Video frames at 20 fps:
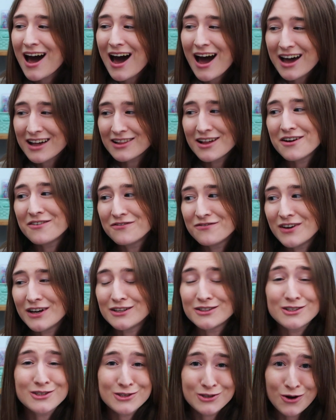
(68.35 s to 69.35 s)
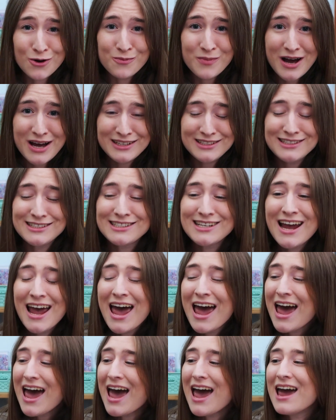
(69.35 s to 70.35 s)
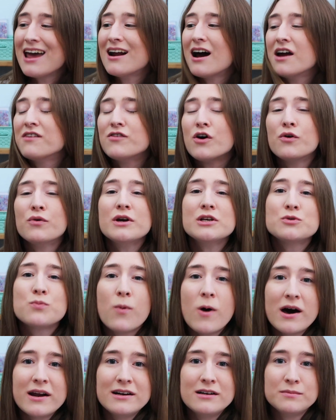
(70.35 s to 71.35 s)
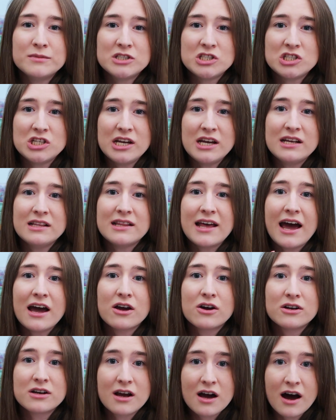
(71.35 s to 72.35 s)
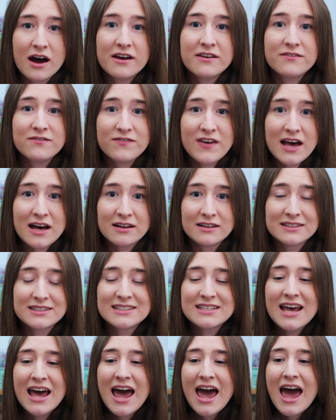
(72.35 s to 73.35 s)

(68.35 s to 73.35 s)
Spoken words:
I love felt so much. And I've always wanted a machine that could cut felt.